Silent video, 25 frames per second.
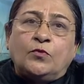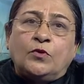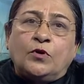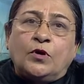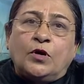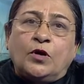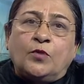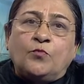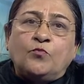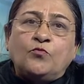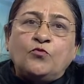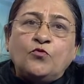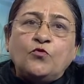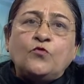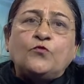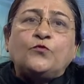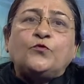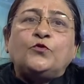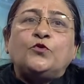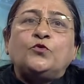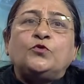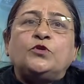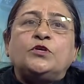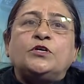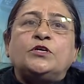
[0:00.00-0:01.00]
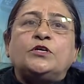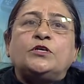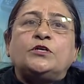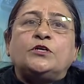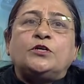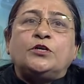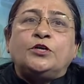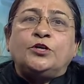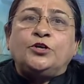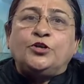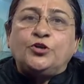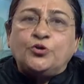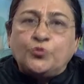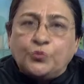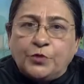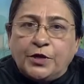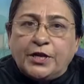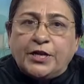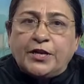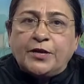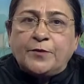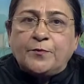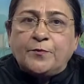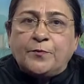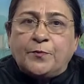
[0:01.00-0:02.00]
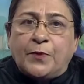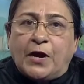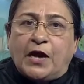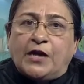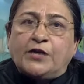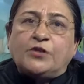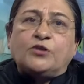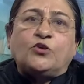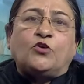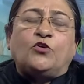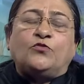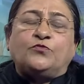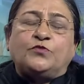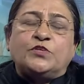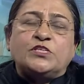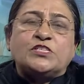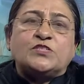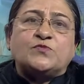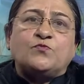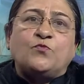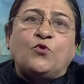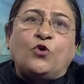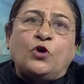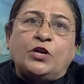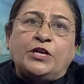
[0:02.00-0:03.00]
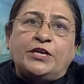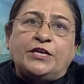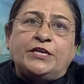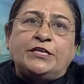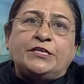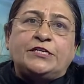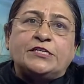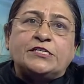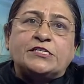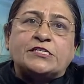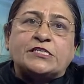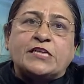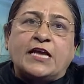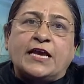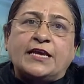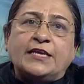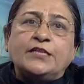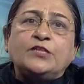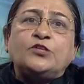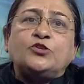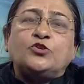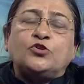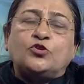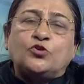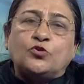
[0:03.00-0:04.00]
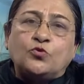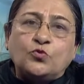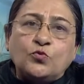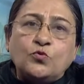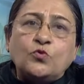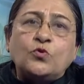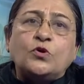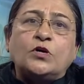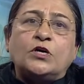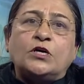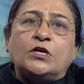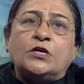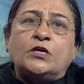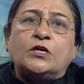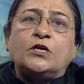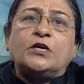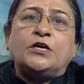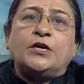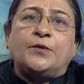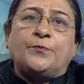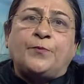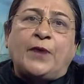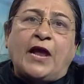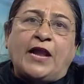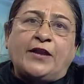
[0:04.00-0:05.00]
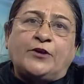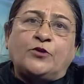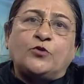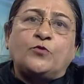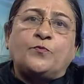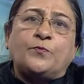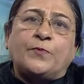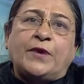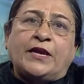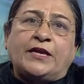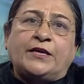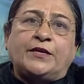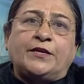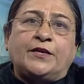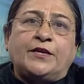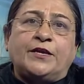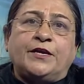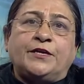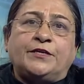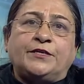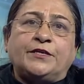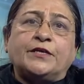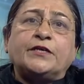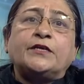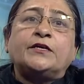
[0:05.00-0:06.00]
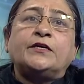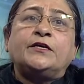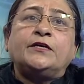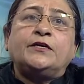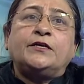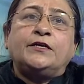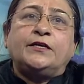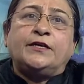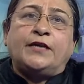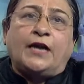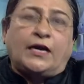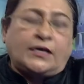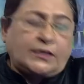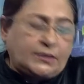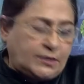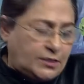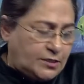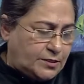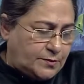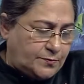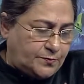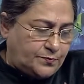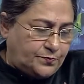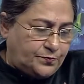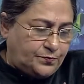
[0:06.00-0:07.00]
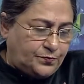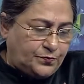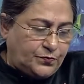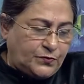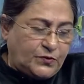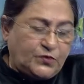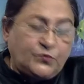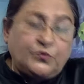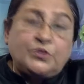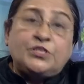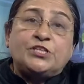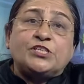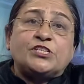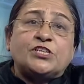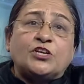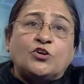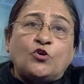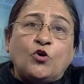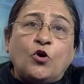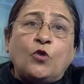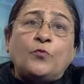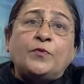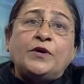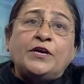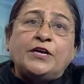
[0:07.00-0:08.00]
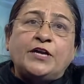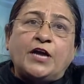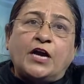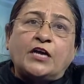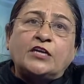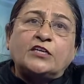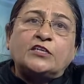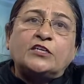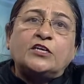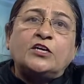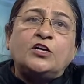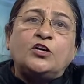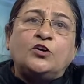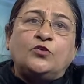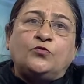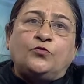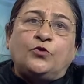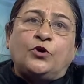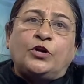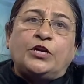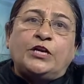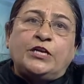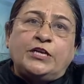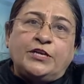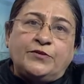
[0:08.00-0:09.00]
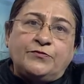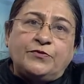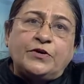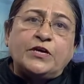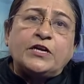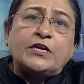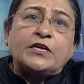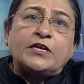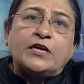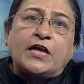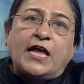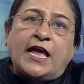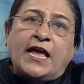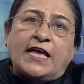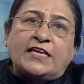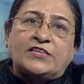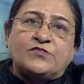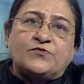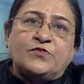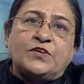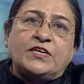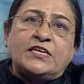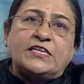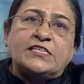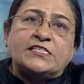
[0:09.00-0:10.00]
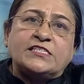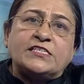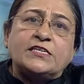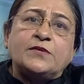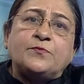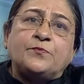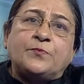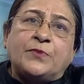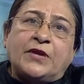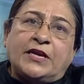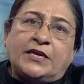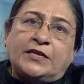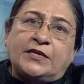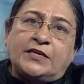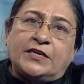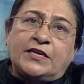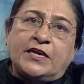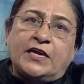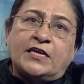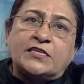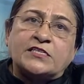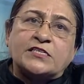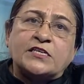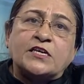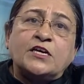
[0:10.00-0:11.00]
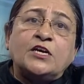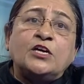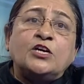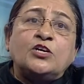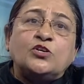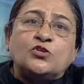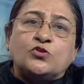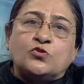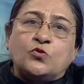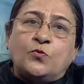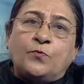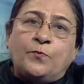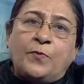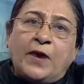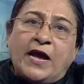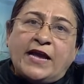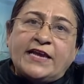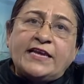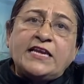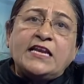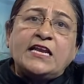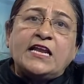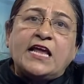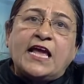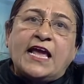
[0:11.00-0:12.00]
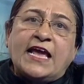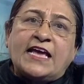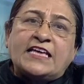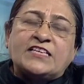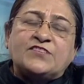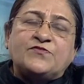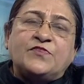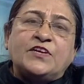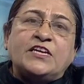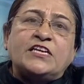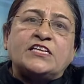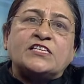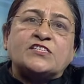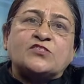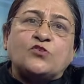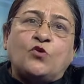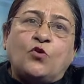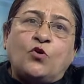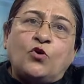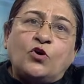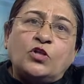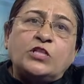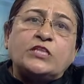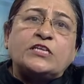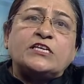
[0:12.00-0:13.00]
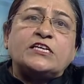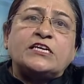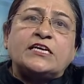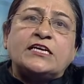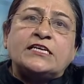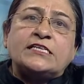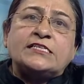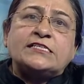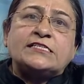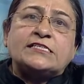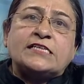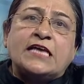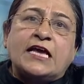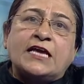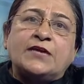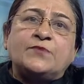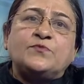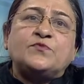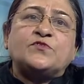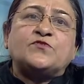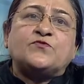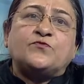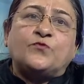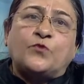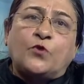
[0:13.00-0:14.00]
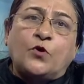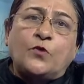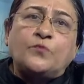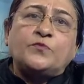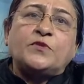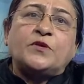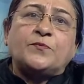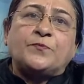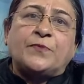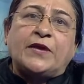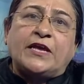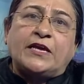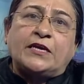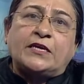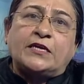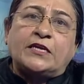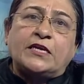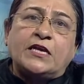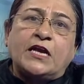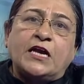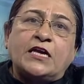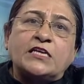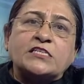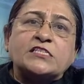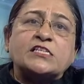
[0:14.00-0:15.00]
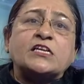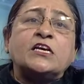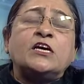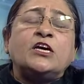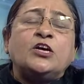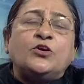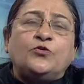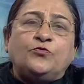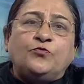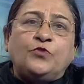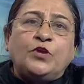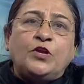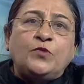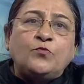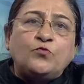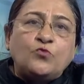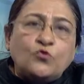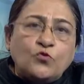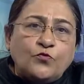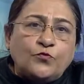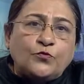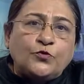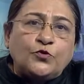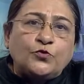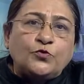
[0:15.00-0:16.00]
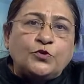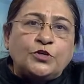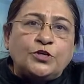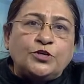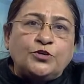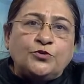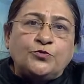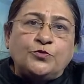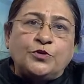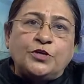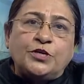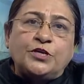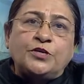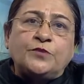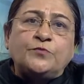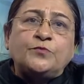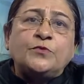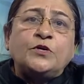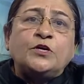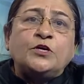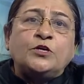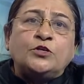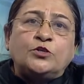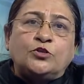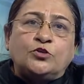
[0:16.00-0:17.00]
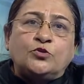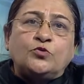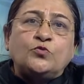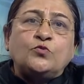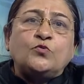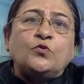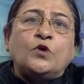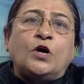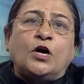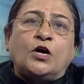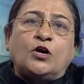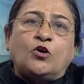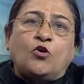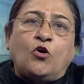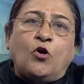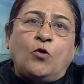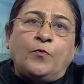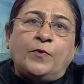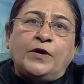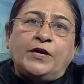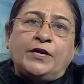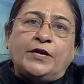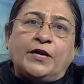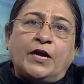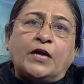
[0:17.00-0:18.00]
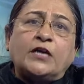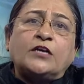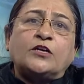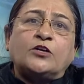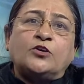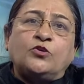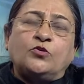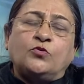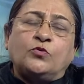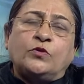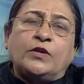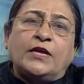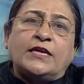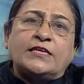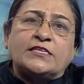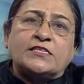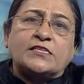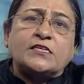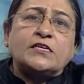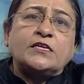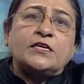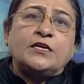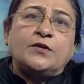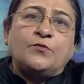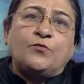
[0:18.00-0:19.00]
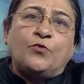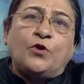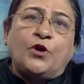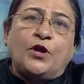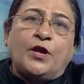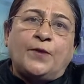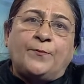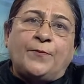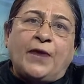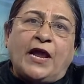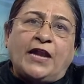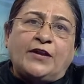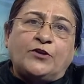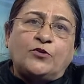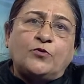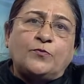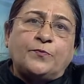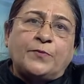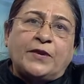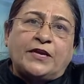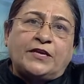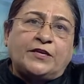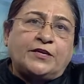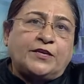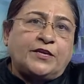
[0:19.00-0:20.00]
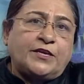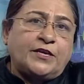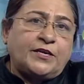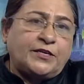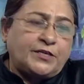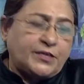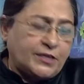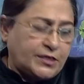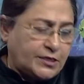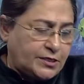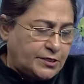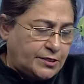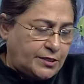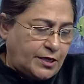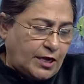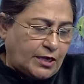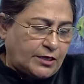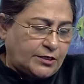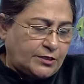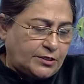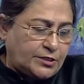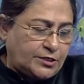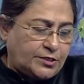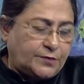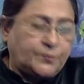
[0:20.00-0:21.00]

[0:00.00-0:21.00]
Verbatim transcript: uh, moved to the duodenum part of the small intestine through a hepatopancreatic duct which is a common duct for a liver as well as the pancreas. So, bile as well as all the enzymes from the pancreas will move to the duodenum through a common duct known as a hepatopancreatic duct.